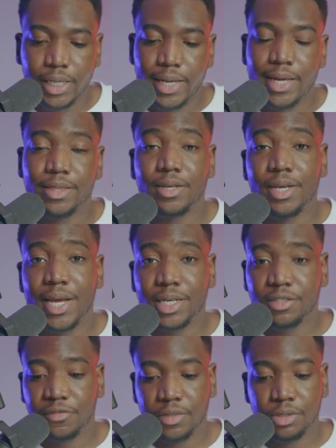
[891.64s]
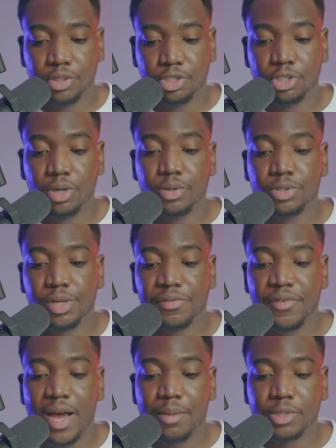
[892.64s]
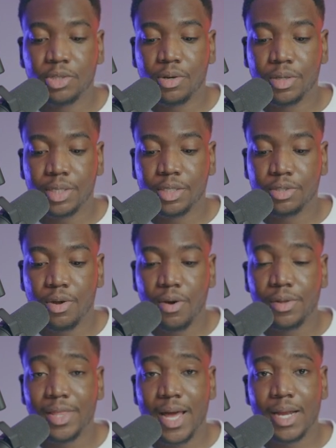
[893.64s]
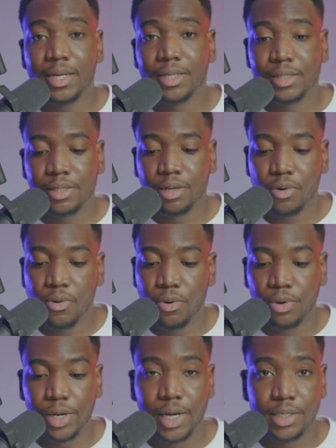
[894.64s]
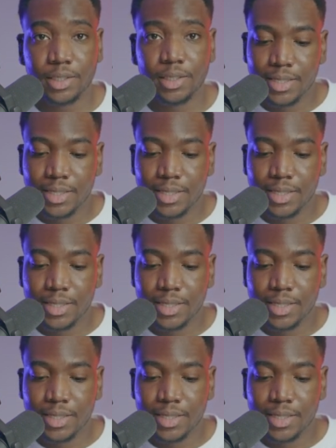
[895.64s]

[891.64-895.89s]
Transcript: And the next field shows you if Amazon is on that listing or not.